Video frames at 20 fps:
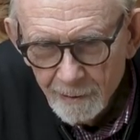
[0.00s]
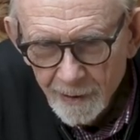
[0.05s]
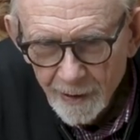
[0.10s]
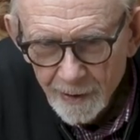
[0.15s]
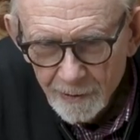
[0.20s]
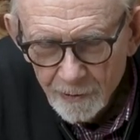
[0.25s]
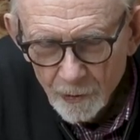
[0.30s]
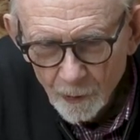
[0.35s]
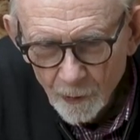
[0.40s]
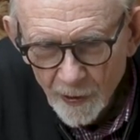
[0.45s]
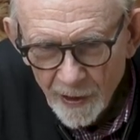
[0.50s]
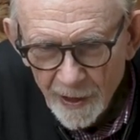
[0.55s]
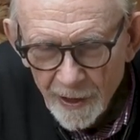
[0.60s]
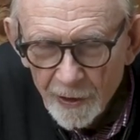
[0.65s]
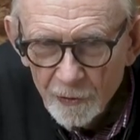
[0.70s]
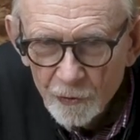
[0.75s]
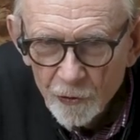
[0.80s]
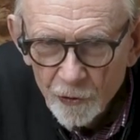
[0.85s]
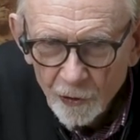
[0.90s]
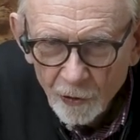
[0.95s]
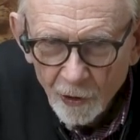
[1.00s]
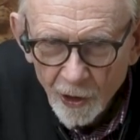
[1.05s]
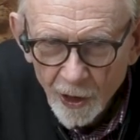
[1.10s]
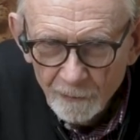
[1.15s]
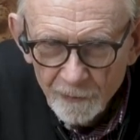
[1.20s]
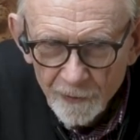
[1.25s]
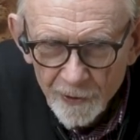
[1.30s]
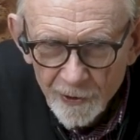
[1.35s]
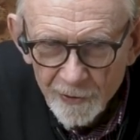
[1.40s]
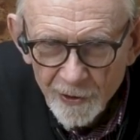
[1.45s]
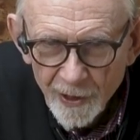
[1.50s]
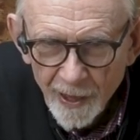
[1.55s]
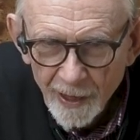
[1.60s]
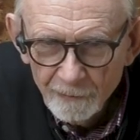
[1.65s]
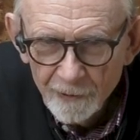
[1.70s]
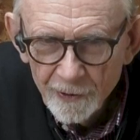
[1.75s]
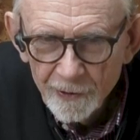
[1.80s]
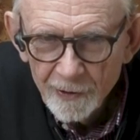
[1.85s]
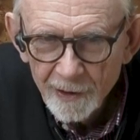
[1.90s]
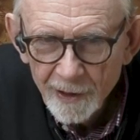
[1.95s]
you know, aged coffees
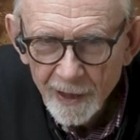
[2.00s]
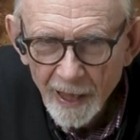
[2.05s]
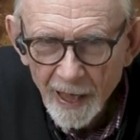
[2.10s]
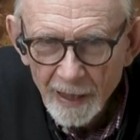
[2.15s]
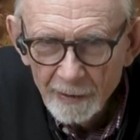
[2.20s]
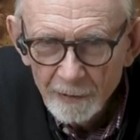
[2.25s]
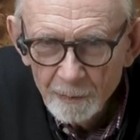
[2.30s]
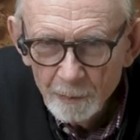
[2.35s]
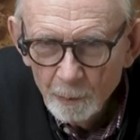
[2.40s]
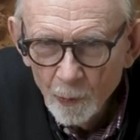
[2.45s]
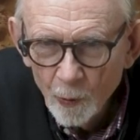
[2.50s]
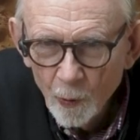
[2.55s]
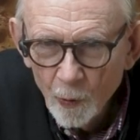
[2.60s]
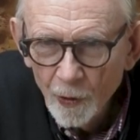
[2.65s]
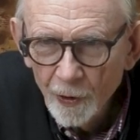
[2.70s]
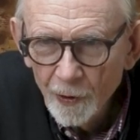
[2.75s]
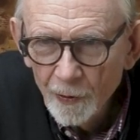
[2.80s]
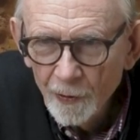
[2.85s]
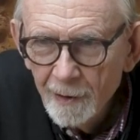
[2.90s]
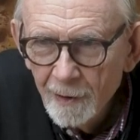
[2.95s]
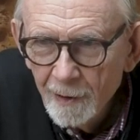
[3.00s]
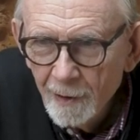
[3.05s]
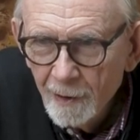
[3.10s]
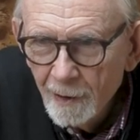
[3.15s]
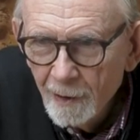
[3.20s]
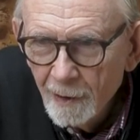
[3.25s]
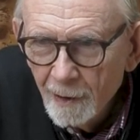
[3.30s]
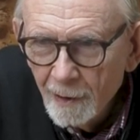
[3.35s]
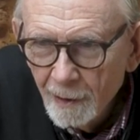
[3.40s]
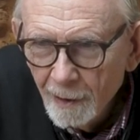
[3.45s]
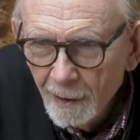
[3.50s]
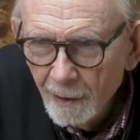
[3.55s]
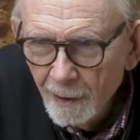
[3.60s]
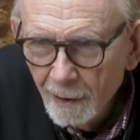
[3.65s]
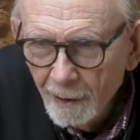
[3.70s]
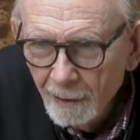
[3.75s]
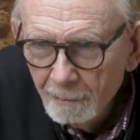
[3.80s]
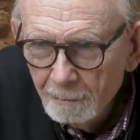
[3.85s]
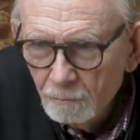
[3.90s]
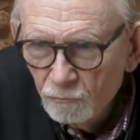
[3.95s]
haven't gotten more
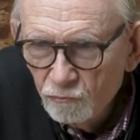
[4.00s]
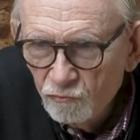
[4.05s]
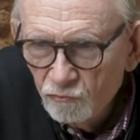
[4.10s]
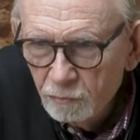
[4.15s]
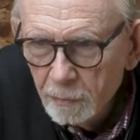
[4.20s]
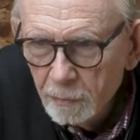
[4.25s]
um,